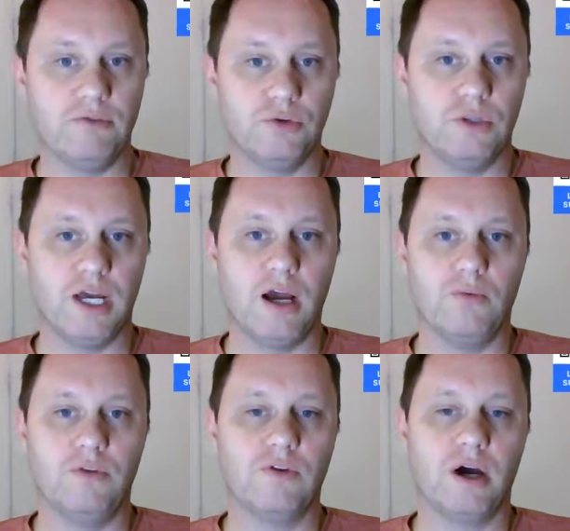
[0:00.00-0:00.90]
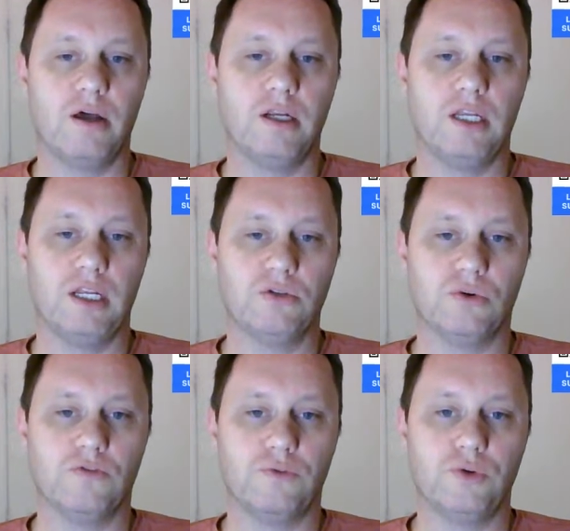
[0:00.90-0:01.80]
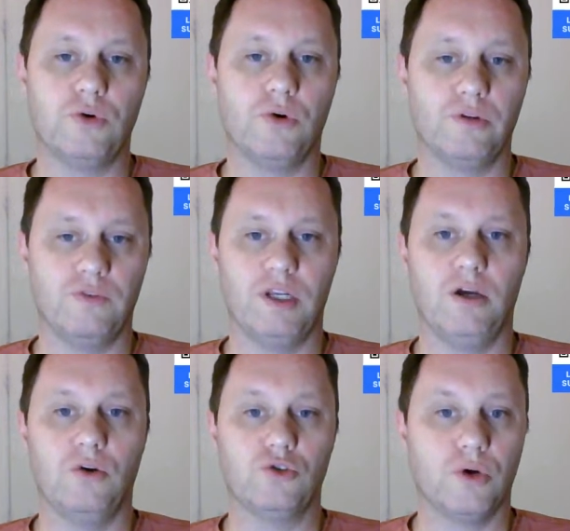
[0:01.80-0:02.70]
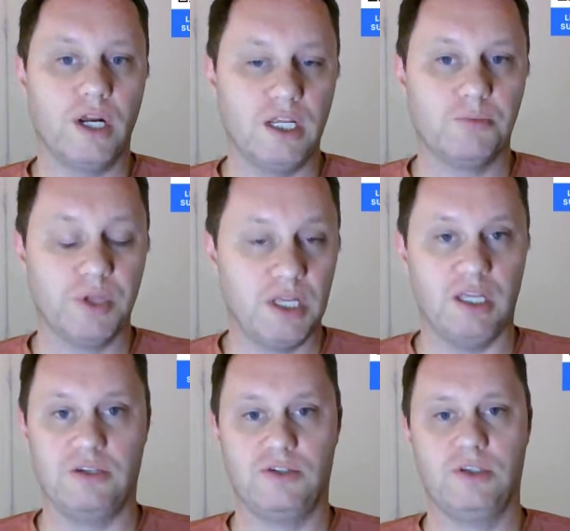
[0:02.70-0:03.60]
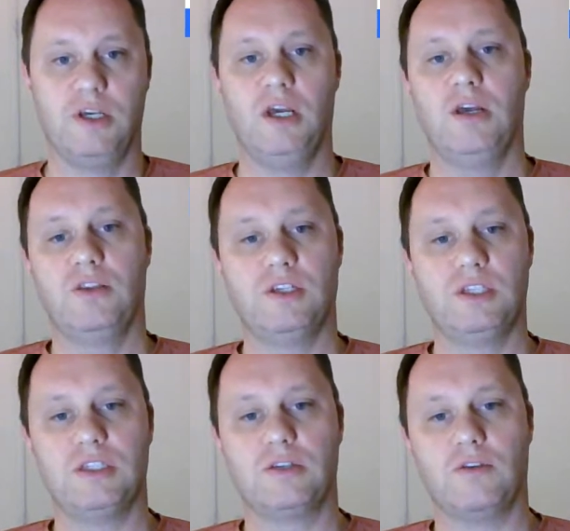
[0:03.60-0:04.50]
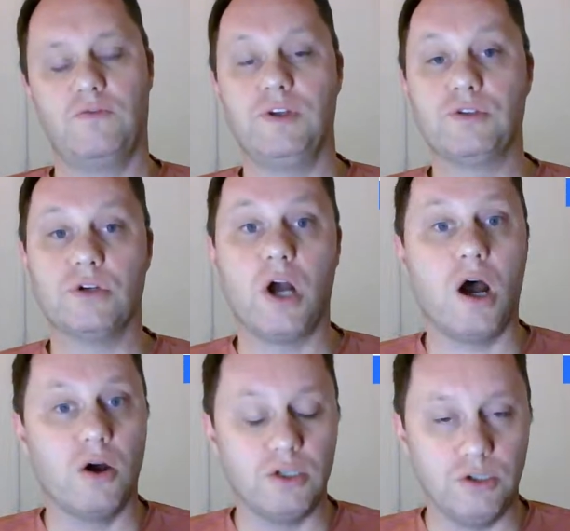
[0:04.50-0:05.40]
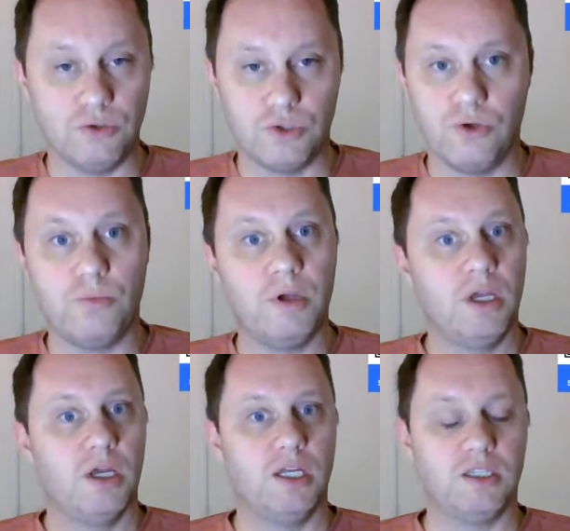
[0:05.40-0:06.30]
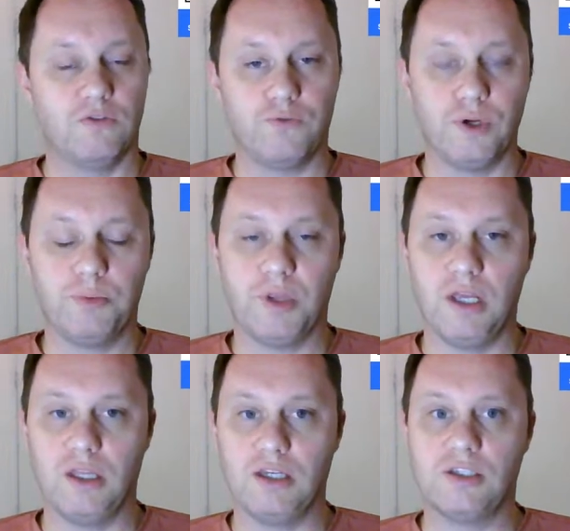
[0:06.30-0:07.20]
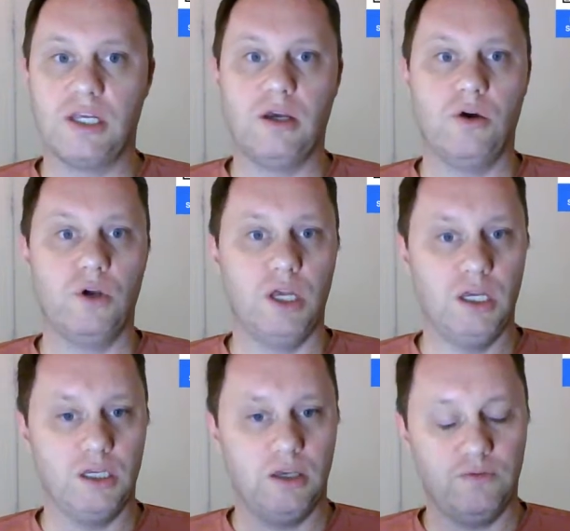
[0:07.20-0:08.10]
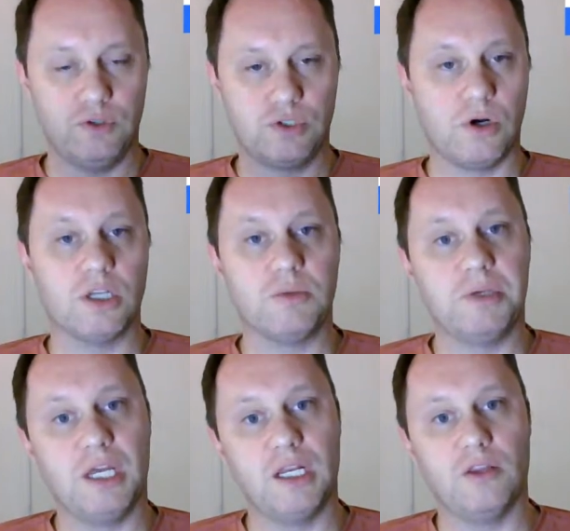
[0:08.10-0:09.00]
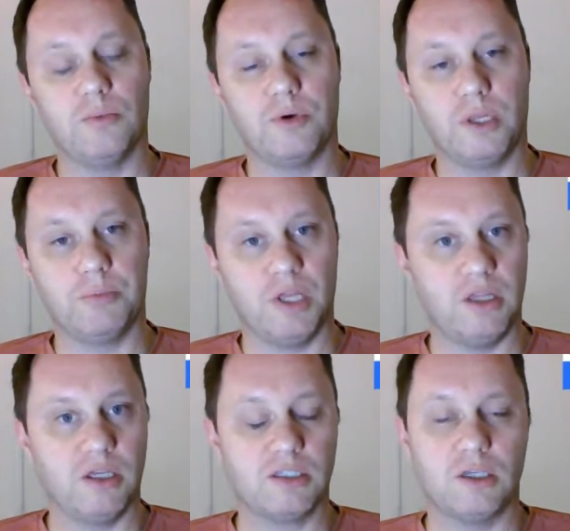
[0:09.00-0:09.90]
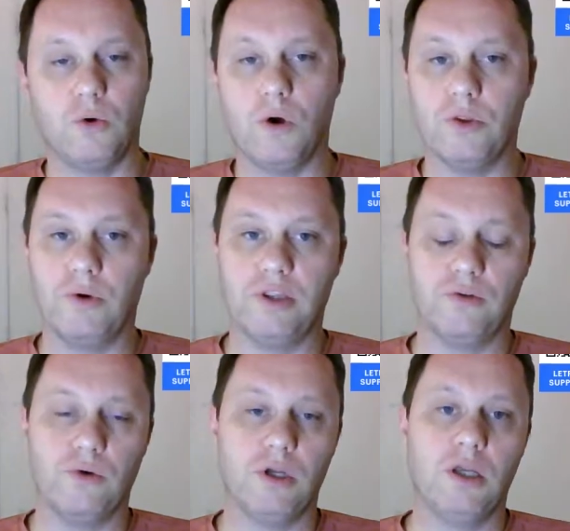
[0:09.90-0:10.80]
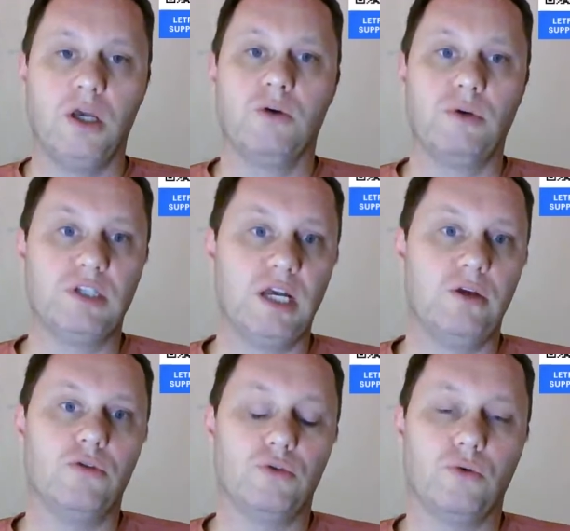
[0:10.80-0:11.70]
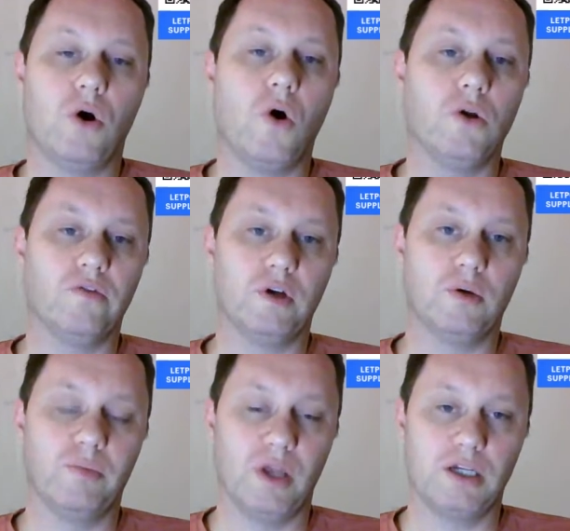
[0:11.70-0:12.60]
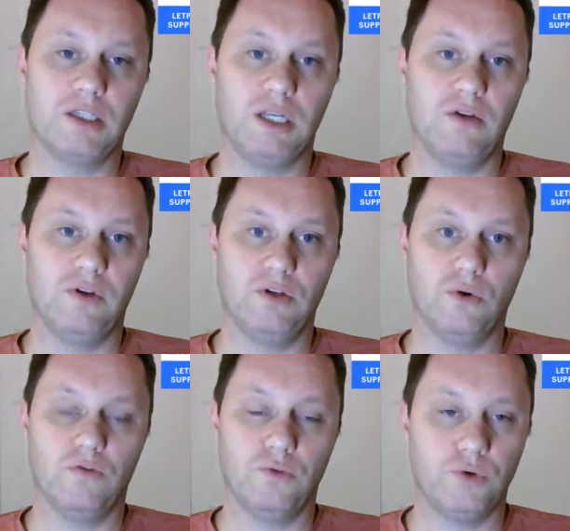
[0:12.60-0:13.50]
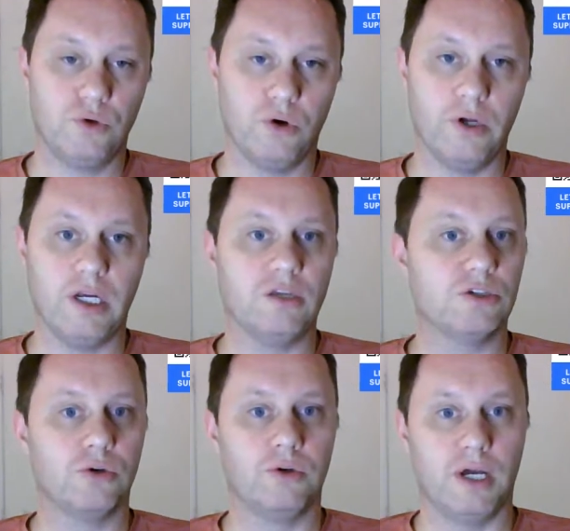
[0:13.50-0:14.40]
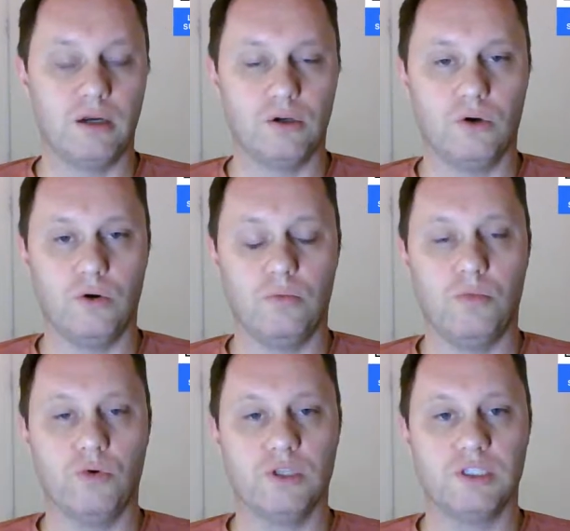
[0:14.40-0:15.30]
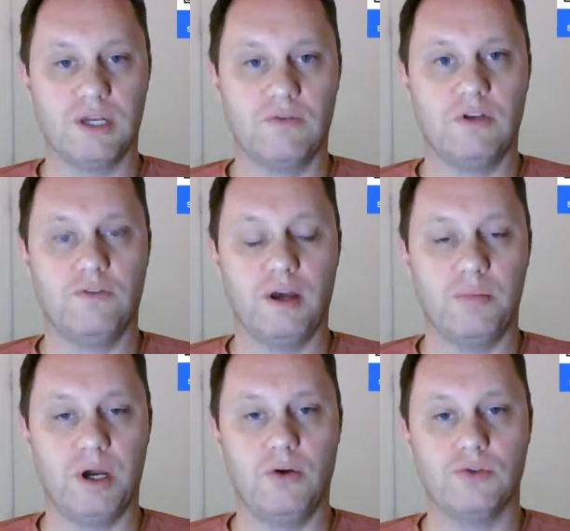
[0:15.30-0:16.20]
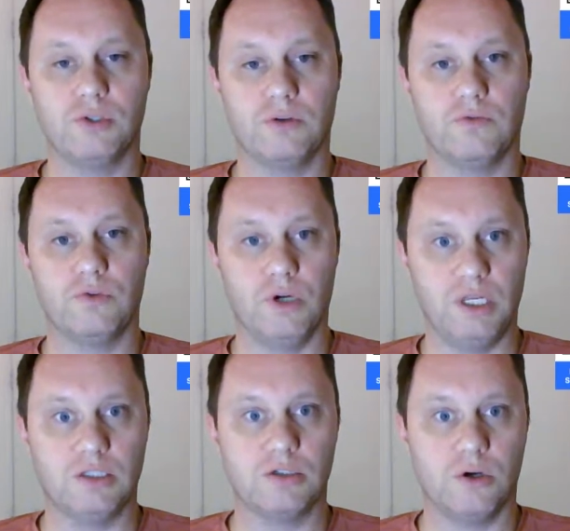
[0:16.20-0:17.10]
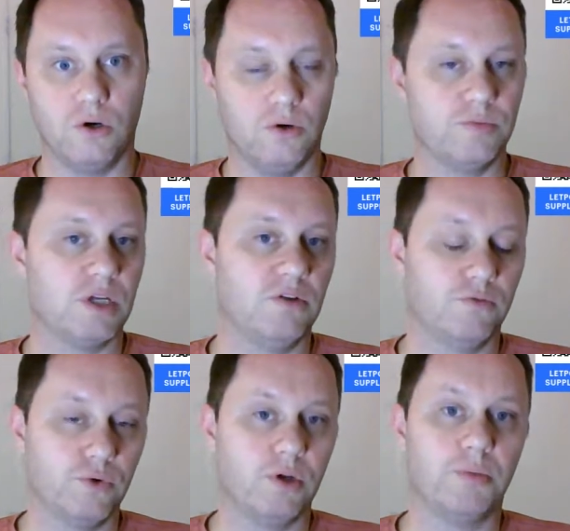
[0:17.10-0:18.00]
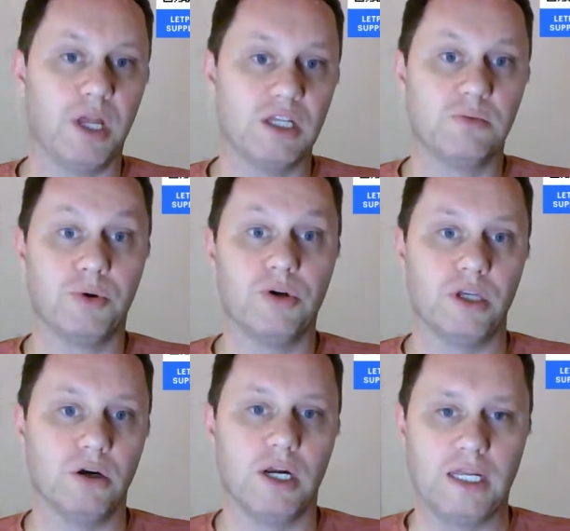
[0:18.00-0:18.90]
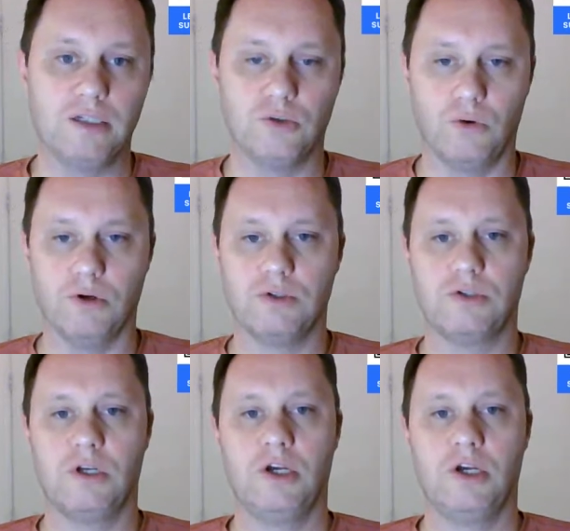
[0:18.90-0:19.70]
doing that, we've got an indoor food growing video training playlist. This is featured on YouTube. It's a free playlist. If you start at the beginning of the playlist and go all the way through it, we take you through all of the complexity of indoor food growing and show you how to grow more than 75 pounds of greens, herbs, and fruiting plants per year indoors.